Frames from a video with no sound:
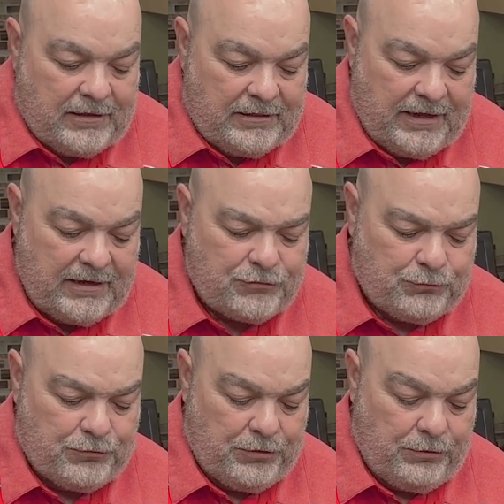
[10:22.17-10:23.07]
this
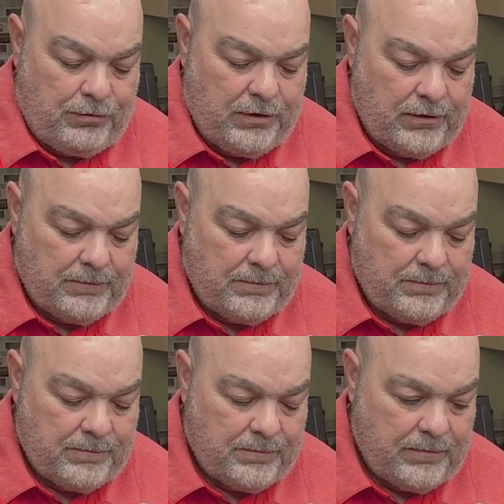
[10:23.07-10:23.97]
roux
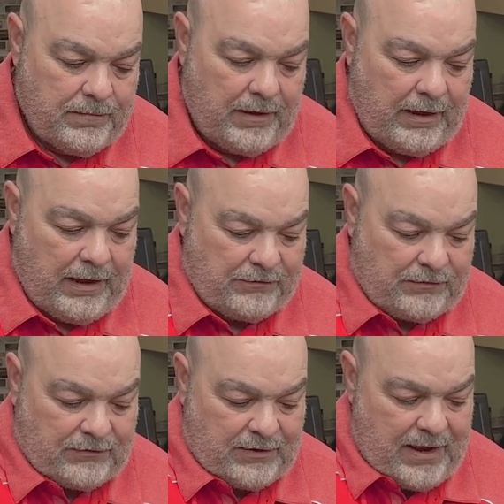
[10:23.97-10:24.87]
is
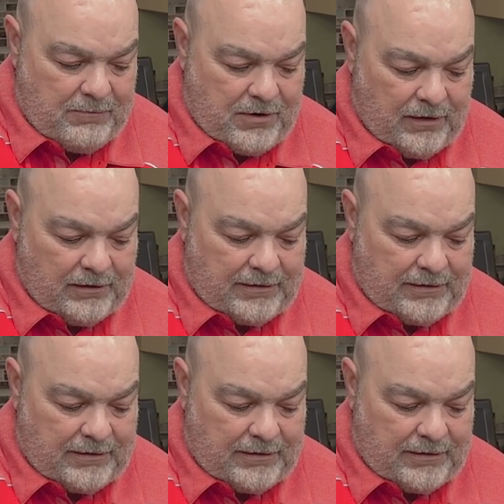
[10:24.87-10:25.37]
the same color